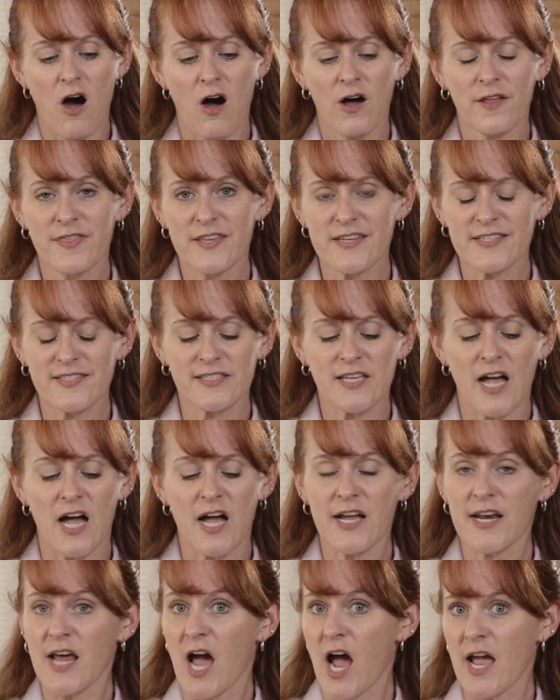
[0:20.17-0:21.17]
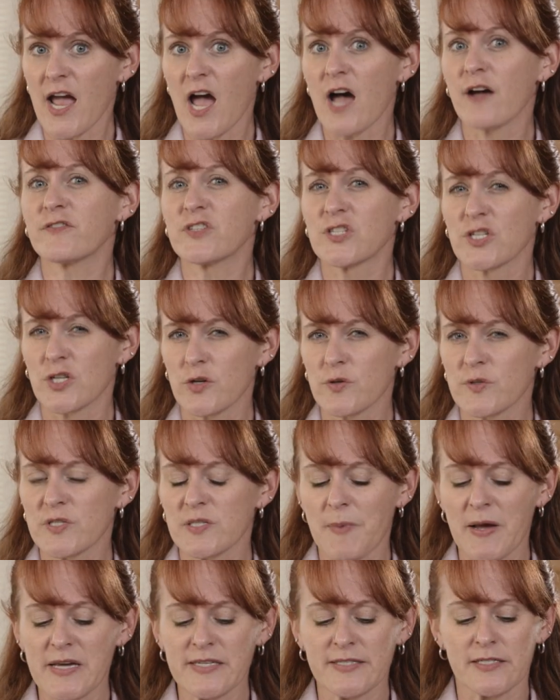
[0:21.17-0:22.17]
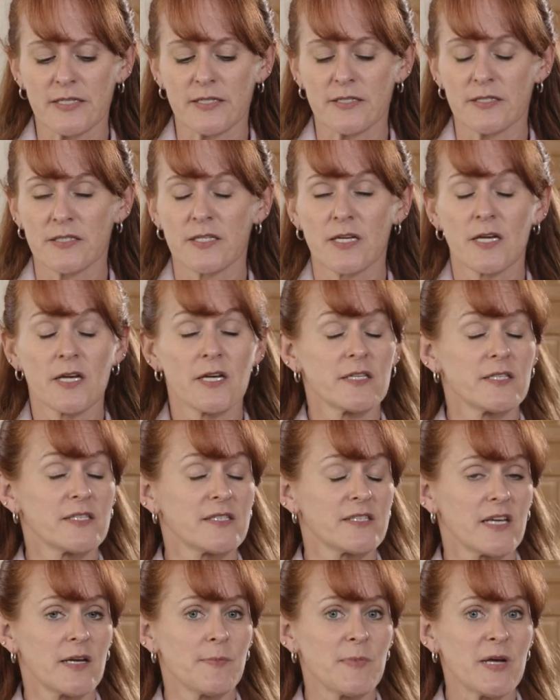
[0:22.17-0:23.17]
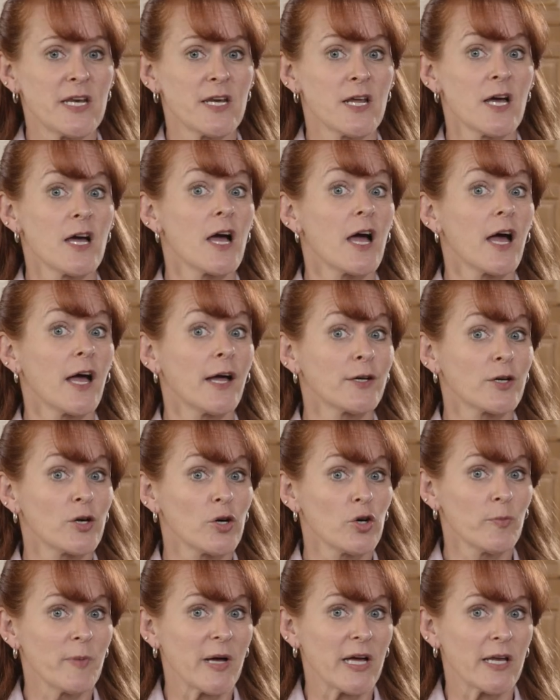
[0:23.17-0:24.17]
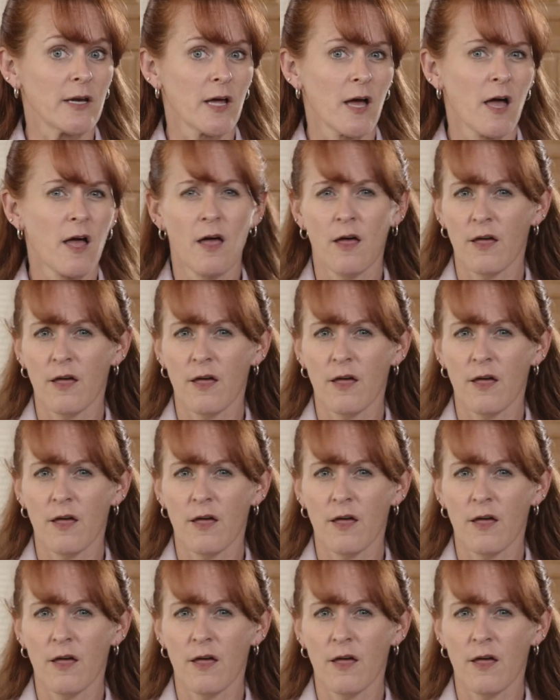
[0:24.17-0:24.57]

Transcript: On this side, I have two spices, cinnamon and cumin.